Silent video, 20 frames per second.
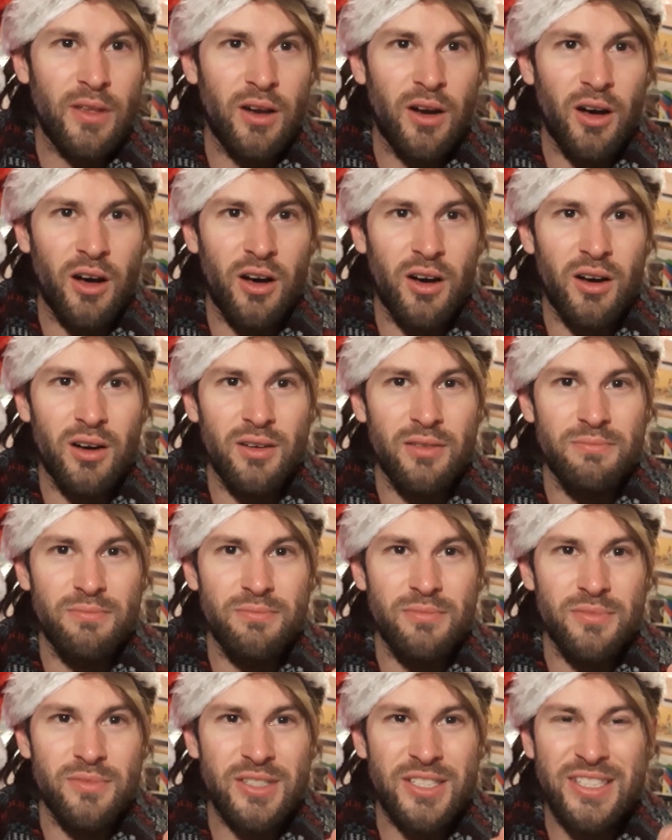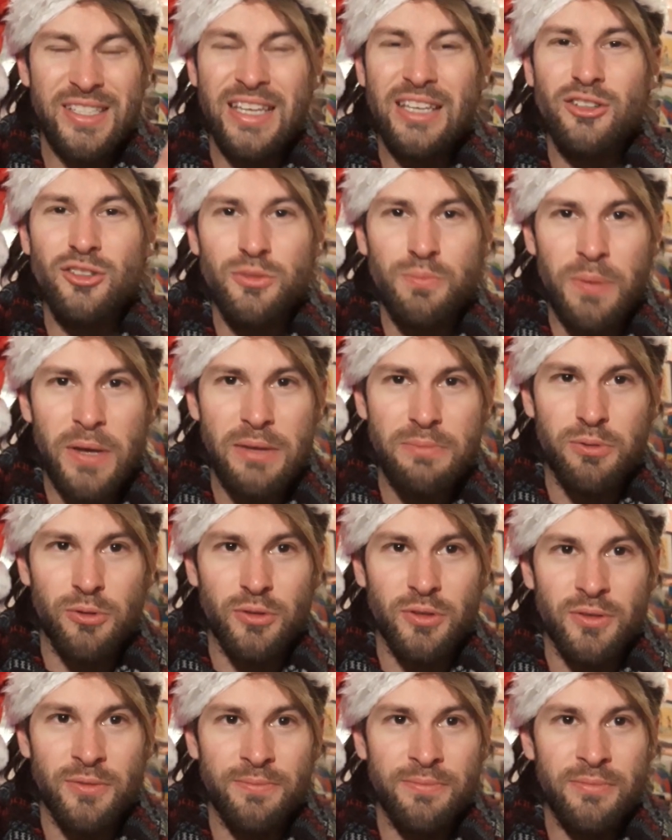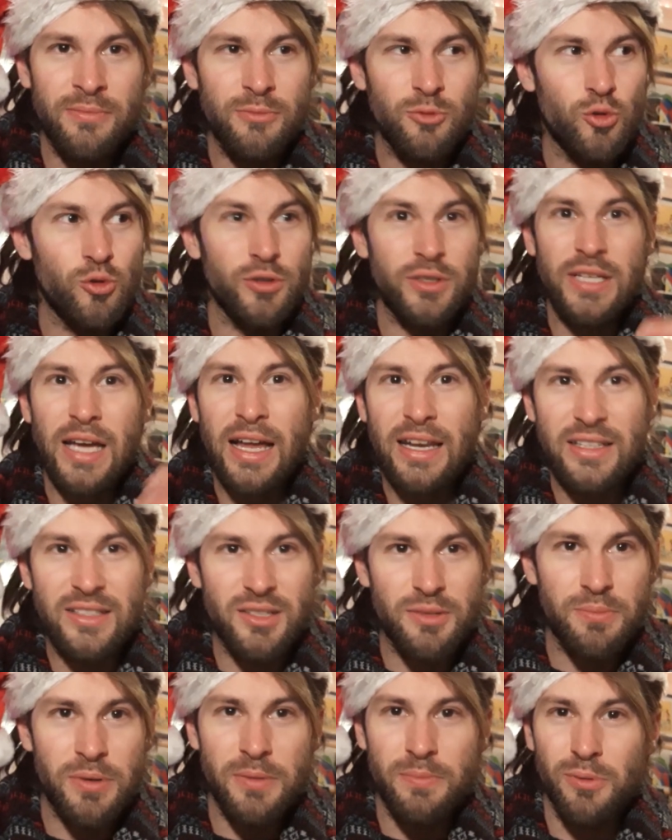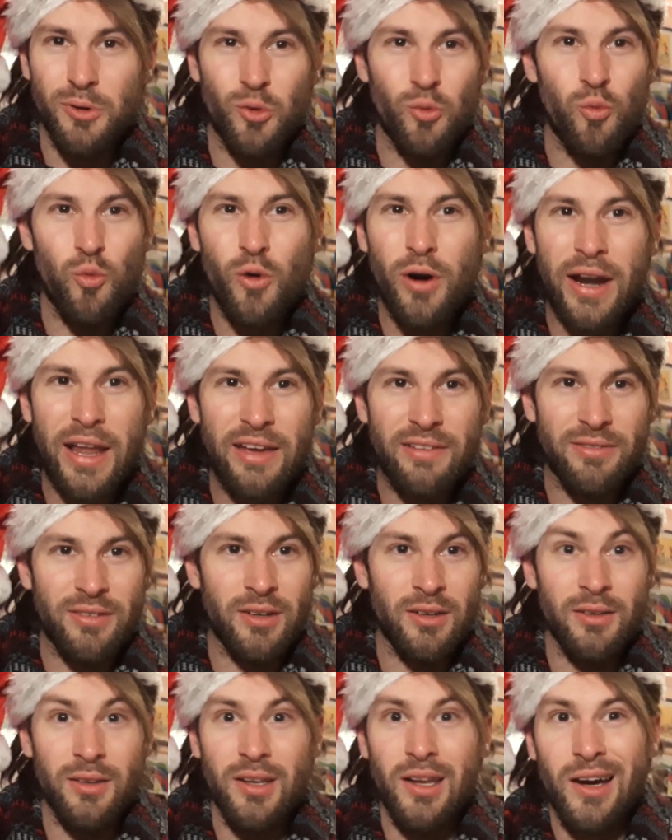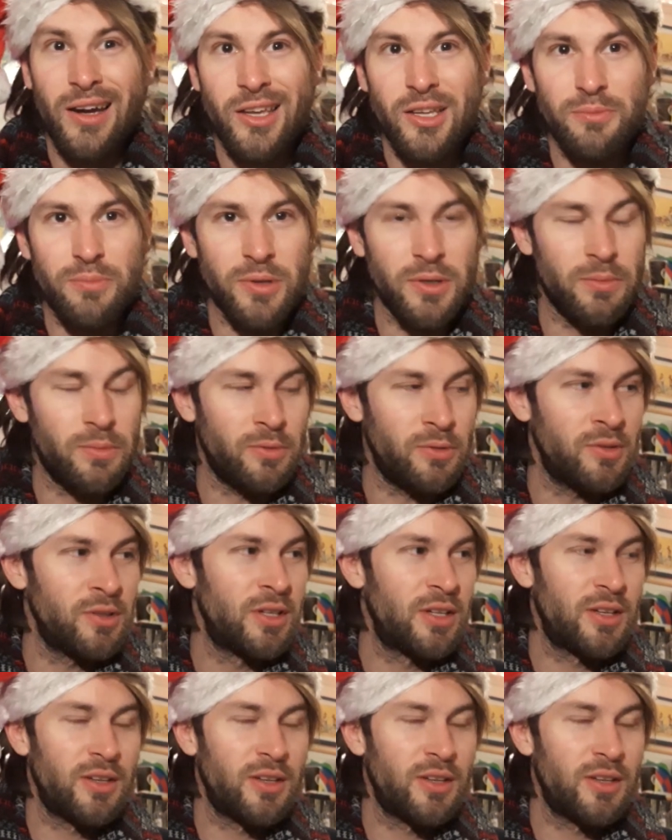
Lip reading: are skilled people or talented people or whatever, lucky people.